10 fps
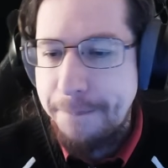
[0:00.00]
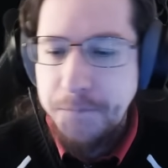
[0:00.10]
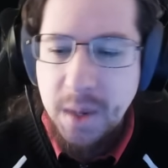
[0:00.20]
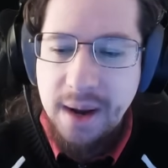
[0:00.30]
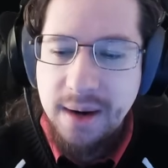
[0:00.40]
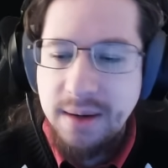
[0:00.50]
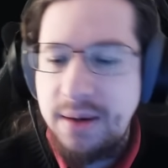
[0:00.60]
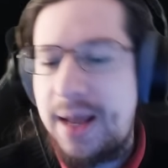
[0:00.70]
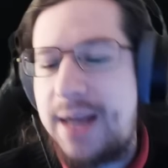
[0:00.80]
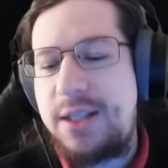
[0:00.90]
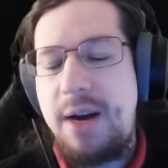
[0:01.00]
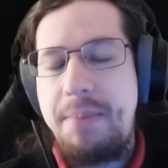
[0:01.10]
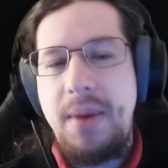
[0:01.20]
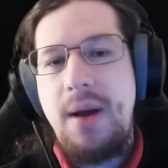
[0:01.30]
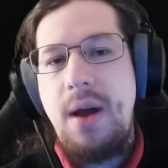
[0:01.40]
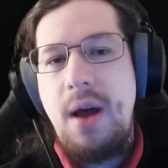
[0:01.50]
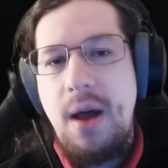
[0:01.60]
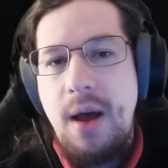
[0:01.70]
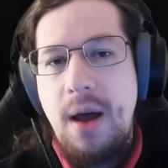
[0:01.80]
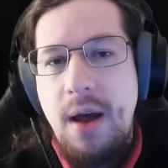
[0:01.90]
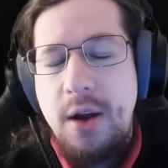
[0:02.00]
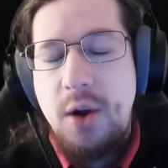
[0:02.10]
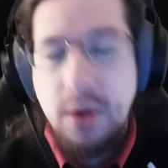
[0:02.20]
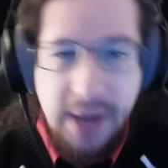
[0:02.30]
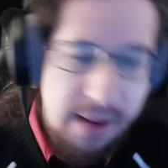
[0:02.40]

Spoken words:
And last up, Cold Dot.